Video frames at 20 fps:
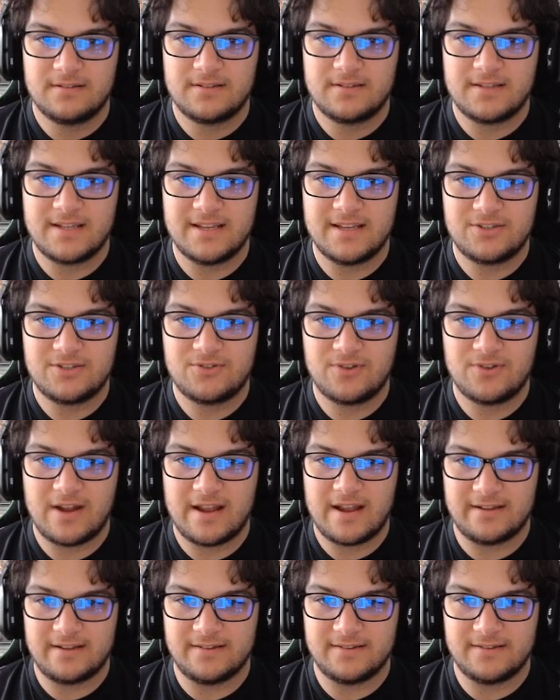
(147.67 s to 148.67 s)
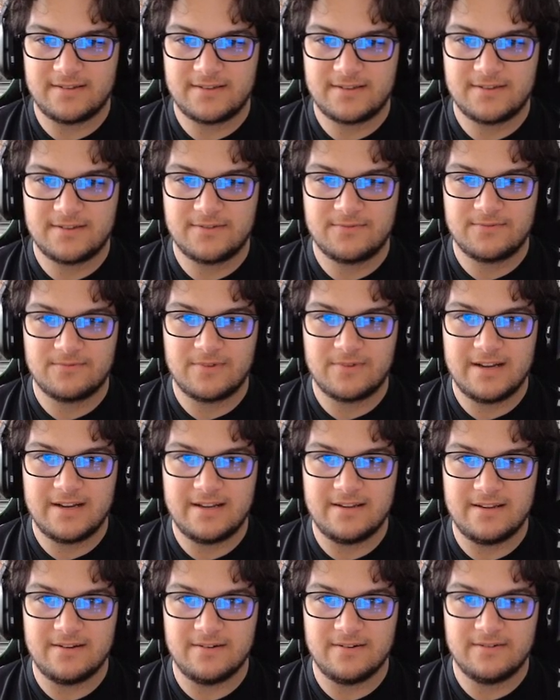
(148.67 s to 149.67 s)
TS Dragon's right
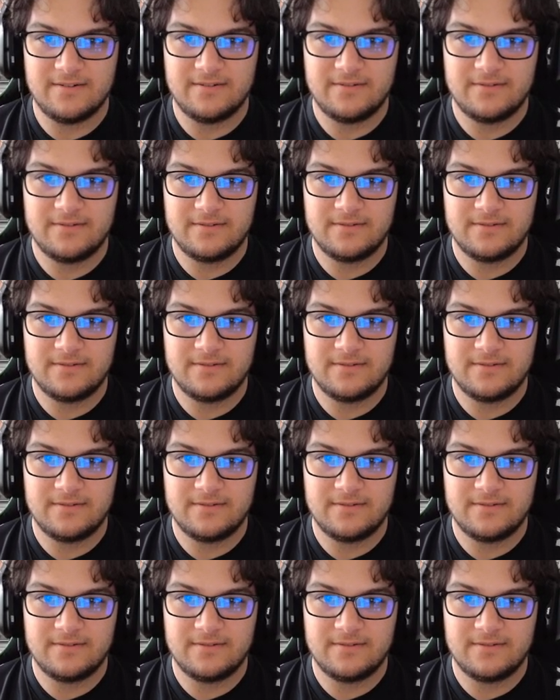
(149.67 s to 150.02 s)
here.